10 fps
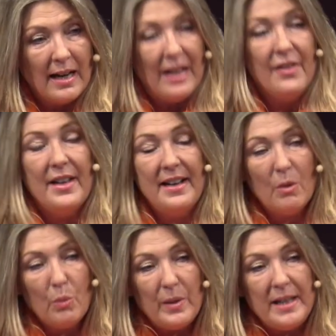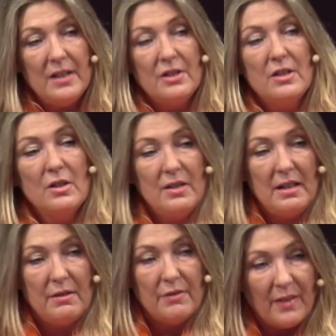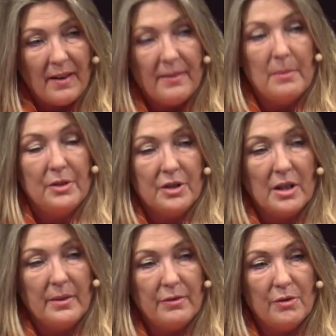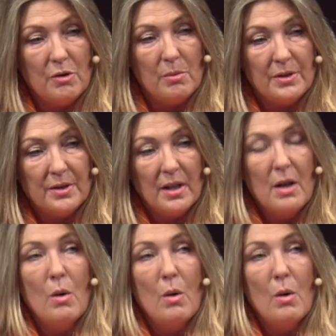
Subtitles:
and then how we need to look at the environment going forwards,